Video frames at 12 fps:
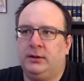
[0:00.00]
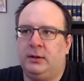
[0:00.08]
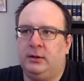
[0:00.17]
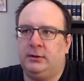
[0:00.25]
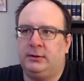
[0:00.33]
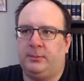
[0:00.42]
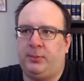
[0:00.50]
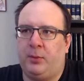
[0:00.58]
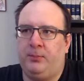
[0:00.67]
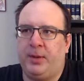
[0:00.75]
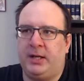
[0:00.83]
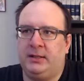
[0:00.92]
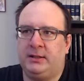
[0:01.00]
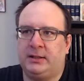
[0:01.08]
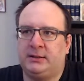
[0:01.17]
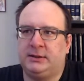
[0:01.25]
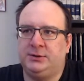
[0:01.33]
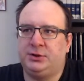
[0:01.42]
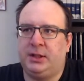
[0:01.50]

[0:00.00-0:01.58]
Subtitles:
the Pope Benedict and